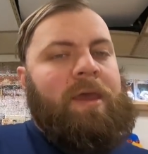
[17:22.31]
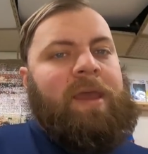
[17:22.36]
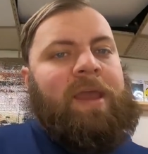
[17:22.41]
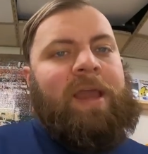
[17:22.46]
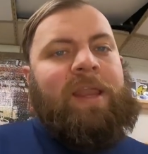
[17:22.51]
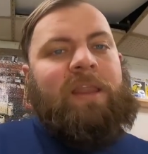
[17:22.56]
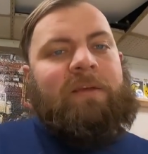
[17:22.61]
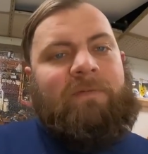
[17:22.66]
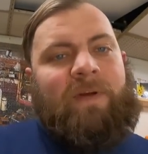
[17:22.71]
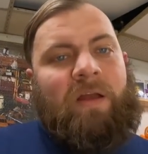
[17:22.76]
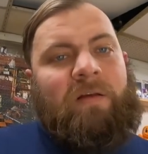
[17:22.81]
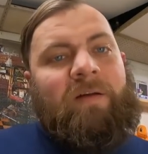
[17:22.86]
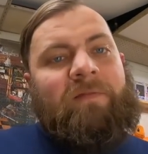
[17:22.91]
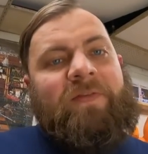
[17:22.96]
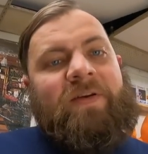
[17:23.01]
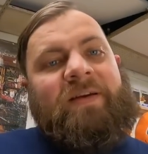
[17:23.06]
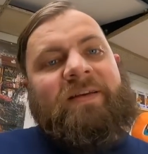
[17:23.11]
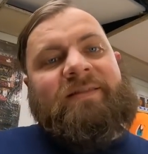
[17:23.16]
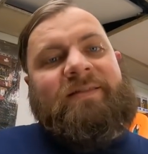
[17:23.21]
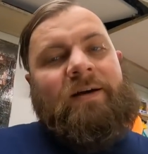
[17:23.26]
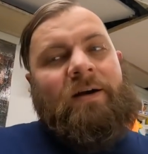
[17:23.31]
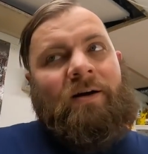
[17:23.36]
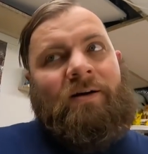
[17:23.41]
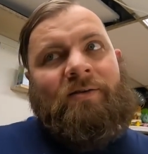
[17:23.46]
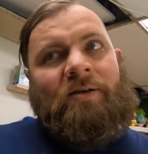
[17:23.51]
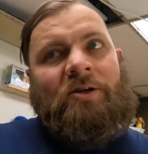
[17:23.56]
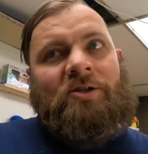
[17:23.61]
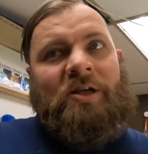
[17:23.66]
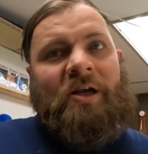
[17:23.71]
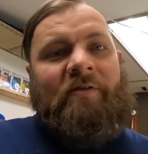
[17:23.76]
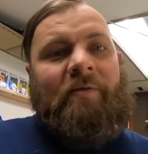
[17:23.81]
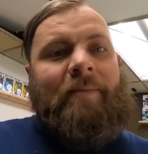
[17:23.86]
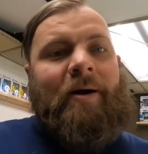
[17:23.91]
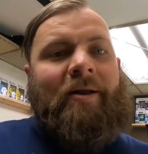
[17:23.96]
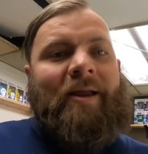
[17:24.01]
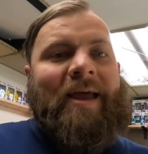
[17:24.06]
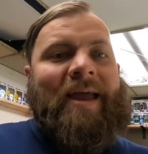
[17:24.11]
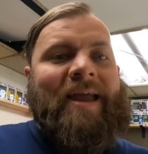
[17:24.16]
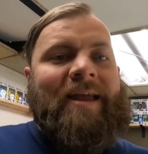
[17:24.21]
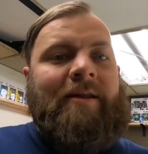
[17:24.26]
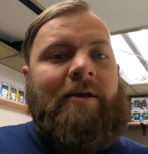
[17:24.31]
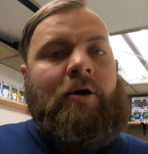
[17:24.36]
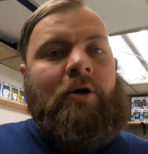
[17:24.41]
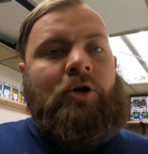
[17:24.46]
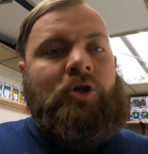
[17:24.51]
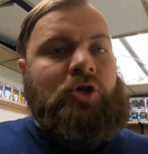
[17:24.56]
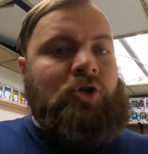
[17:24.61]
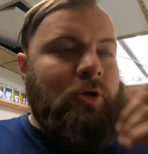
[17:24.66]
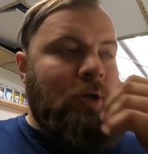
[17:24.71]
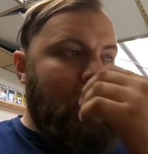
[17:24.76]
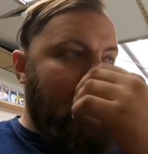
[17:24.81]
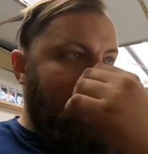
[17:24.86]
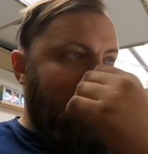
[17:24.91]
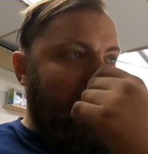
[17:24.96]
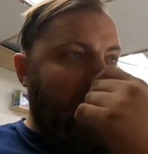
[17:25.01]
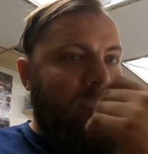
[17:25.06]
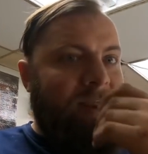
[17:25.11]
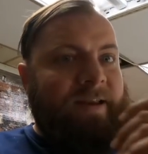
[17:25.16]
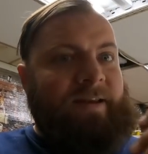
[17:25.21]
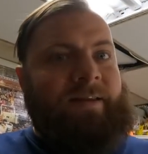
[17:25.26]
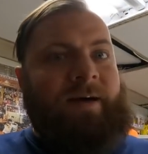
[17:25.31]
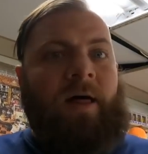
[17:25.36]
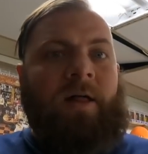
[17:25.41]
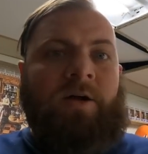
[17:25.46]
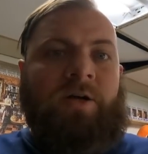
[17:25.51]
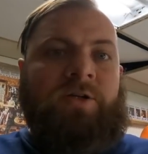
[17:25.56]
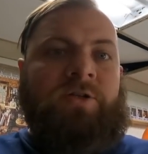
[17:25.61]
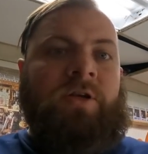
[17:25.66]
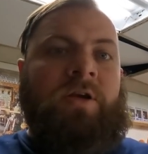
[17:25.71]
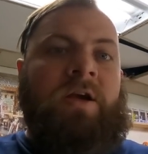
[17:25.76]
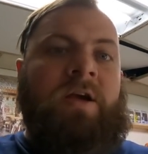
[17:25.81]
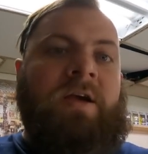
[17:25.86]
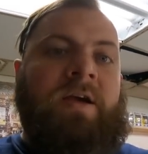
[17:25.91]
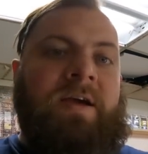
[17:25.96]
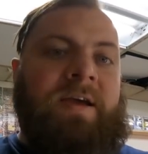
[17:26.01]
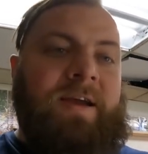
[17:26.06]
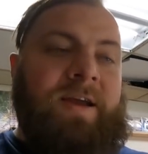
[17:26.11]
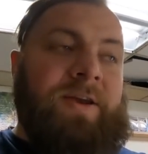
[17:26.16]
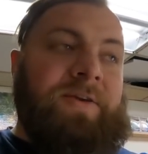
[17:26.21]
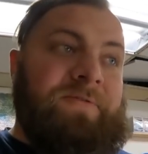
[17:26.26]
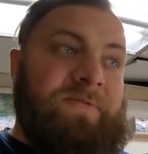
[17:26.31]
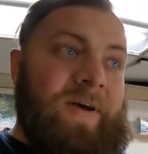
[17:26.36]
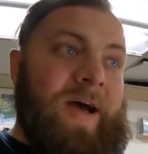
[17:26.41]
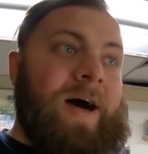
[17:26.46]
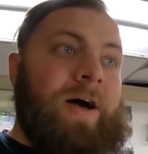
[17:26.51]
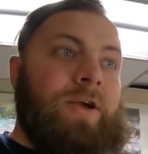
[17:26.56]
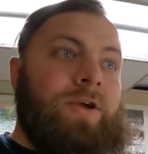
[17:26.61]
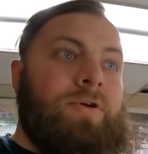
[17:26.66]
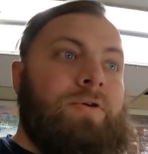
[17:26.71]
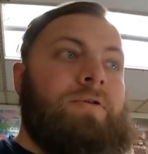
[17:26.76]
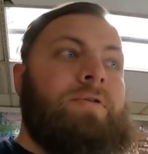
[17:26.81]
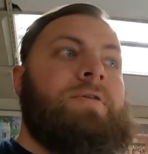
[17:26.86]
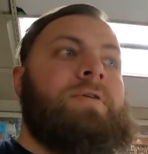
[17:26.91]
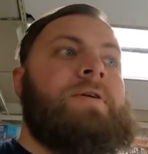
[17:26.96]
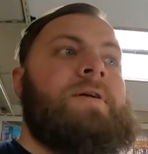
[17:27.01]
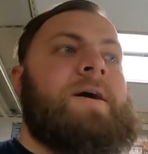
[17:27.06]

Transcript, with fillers: And if everything sells, I should have about $880 in value.